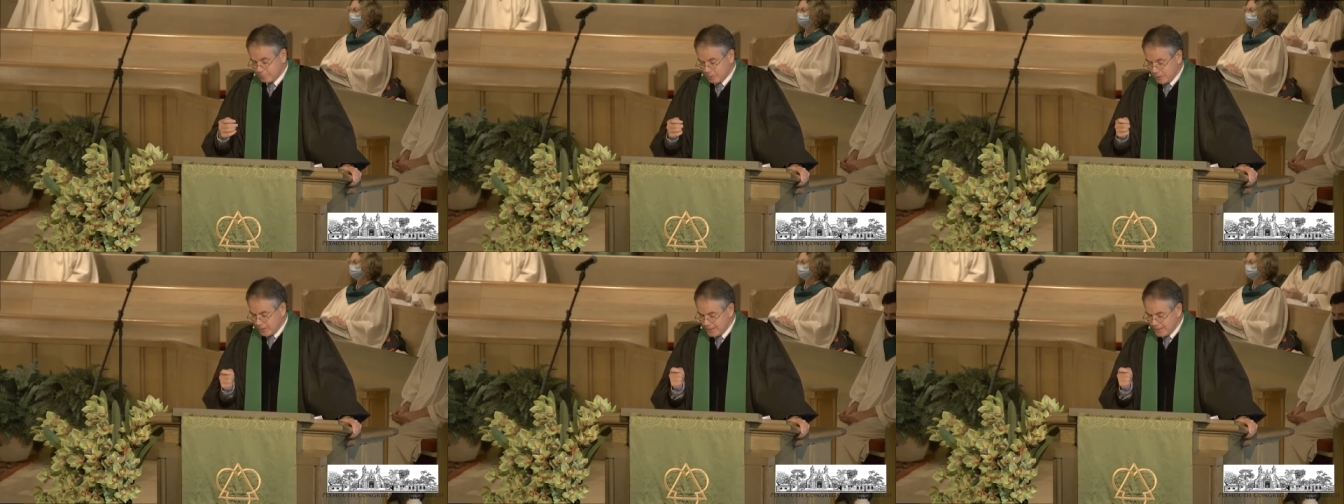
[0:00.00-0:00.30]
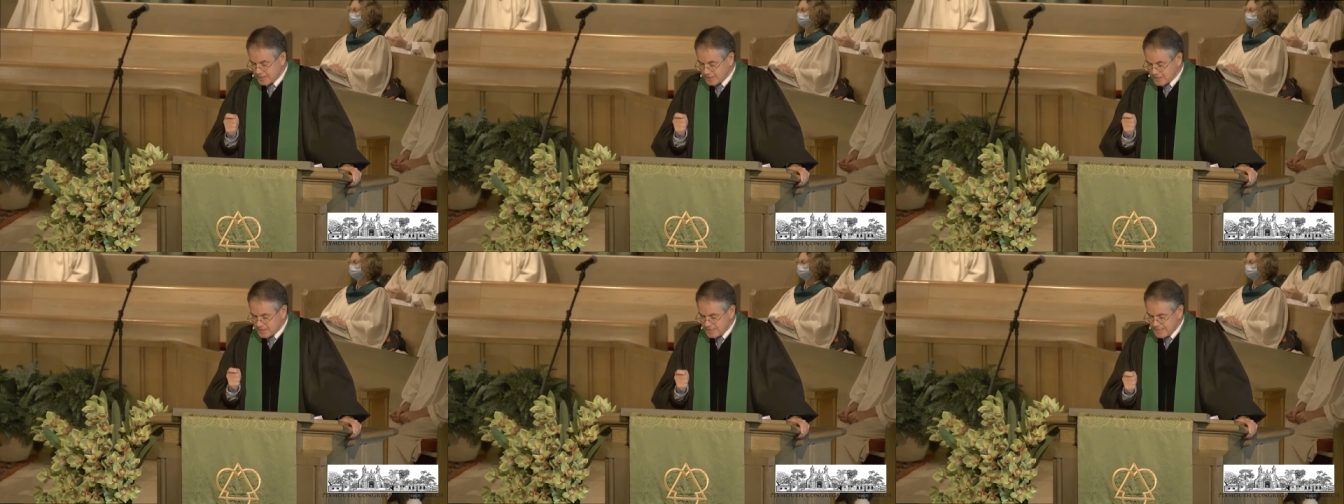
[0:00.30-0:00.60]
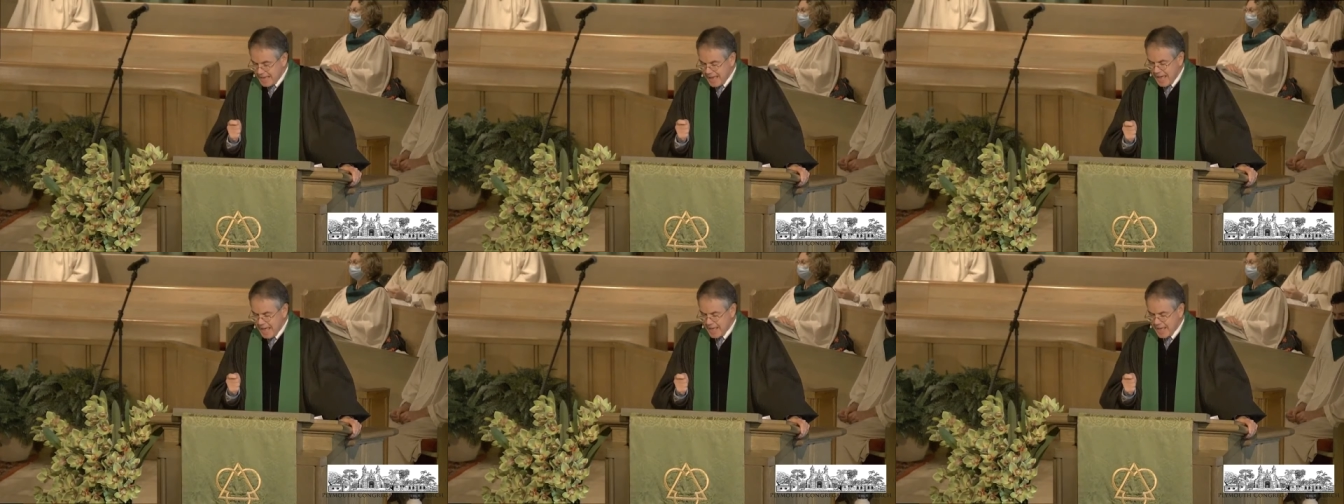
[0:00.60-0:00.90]
but
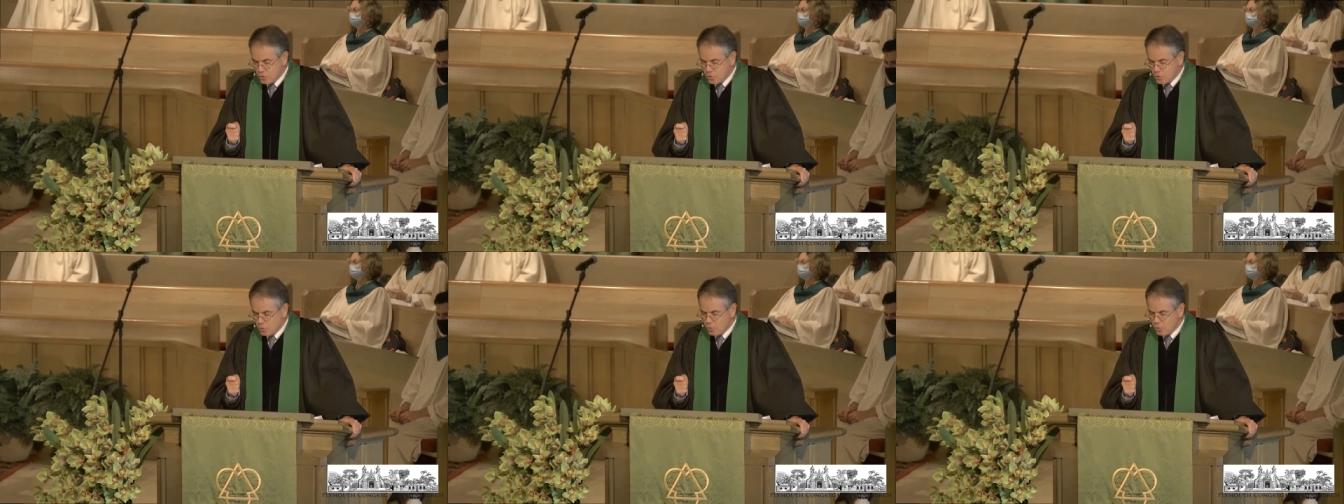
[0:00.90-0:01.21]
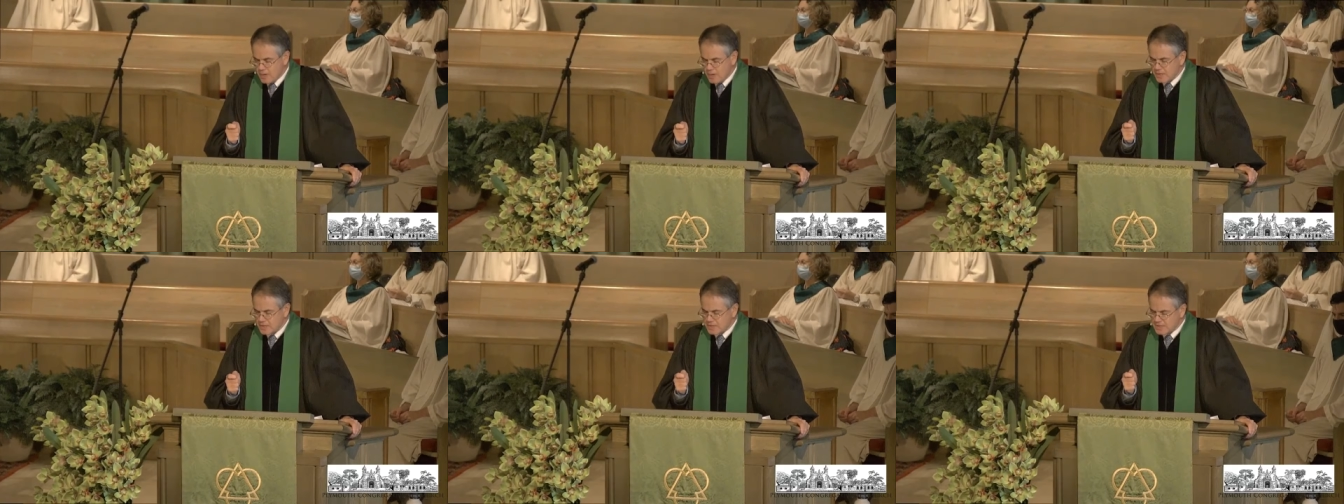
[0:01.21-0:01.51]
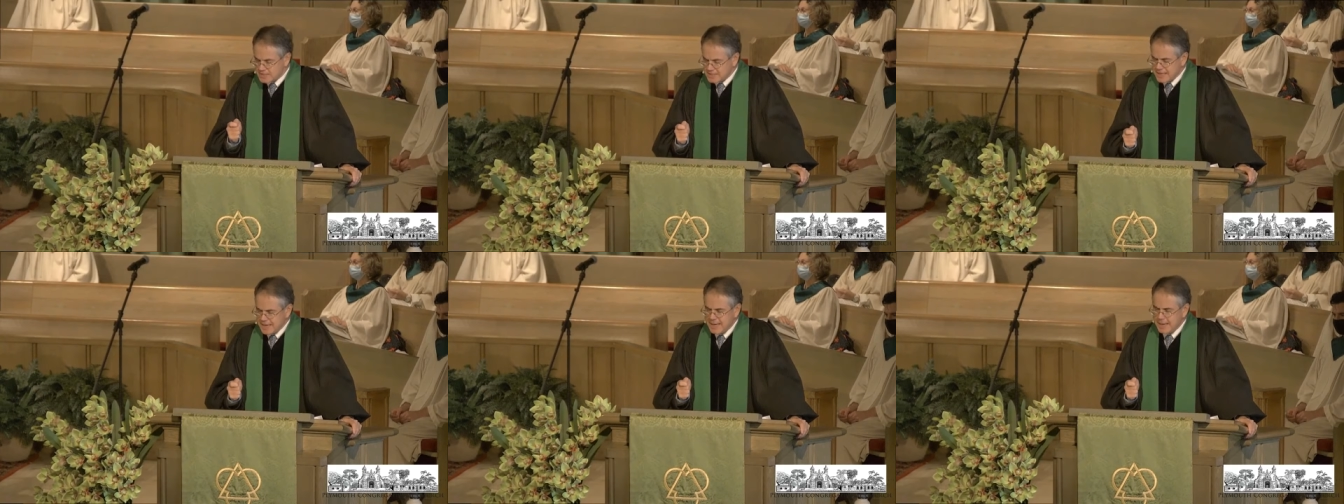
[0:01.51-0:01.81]
instead who
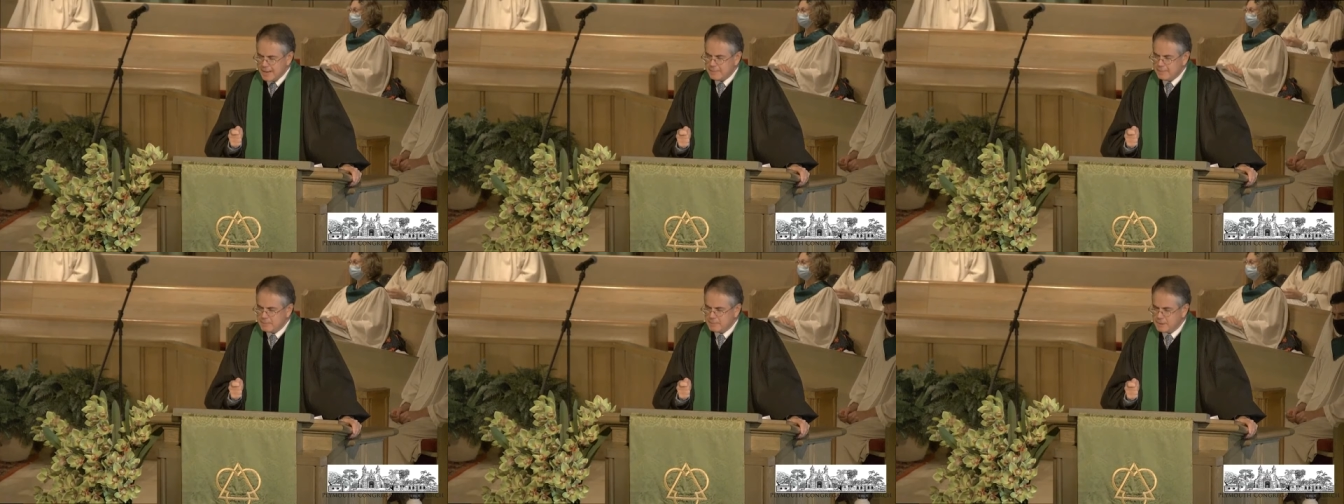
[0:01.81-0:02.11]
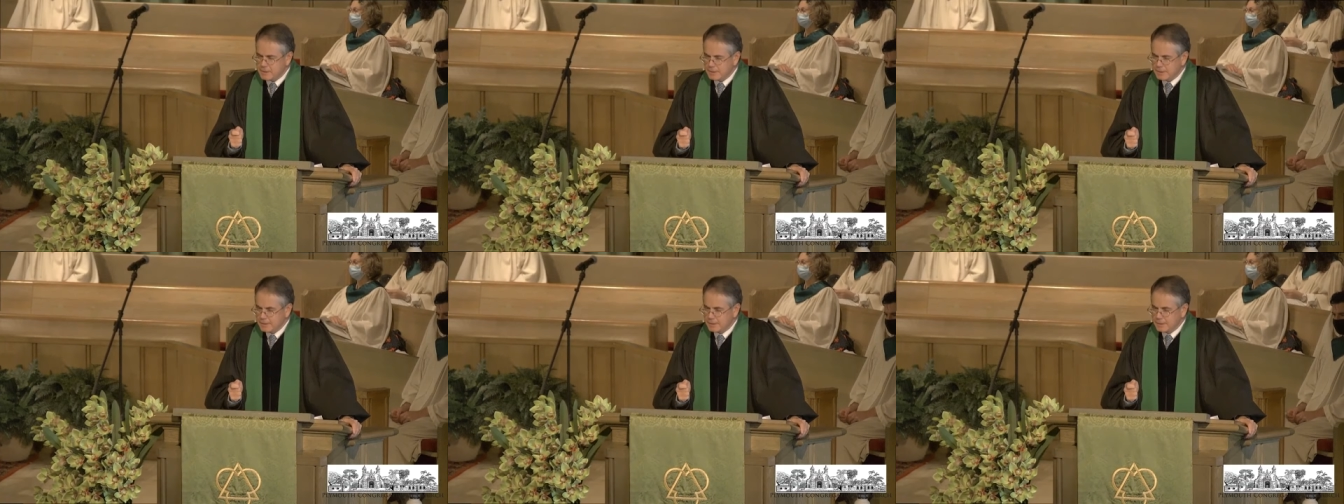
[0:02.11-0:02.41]
seemed